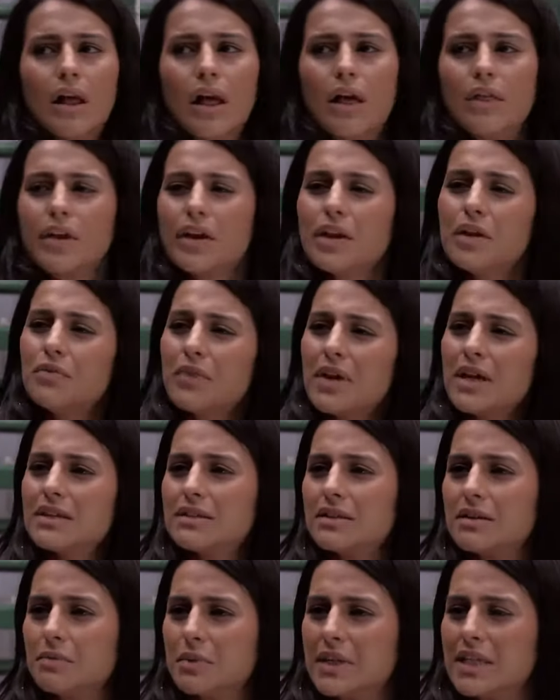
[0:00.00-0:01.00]
The only
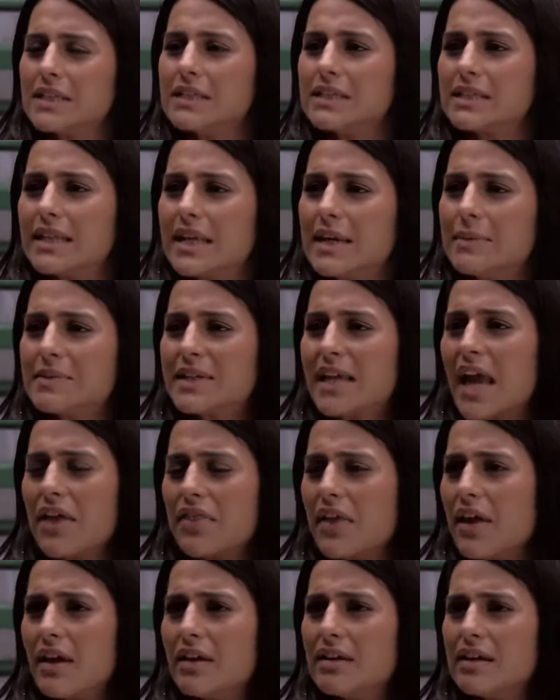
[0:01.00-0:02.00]
reason we didn't sleep
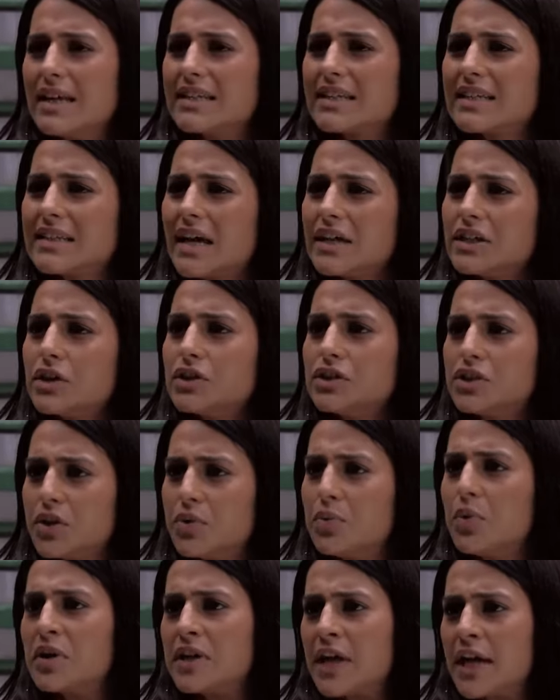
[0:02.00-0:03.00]
together is because I don't do
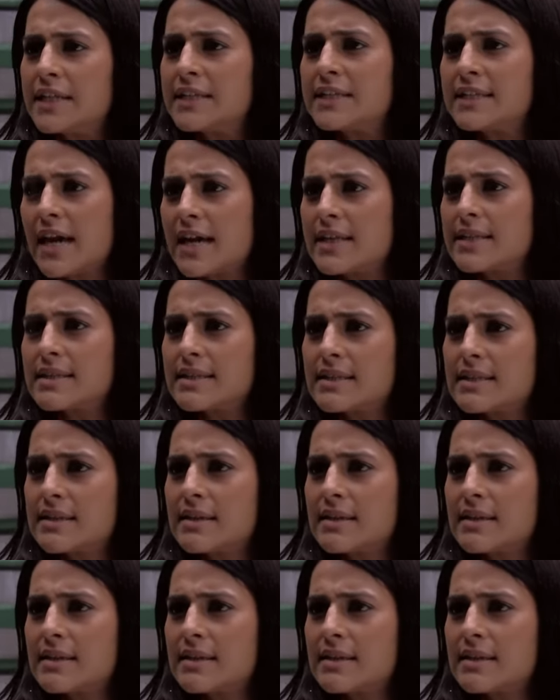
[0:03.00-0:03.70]
one-night stands.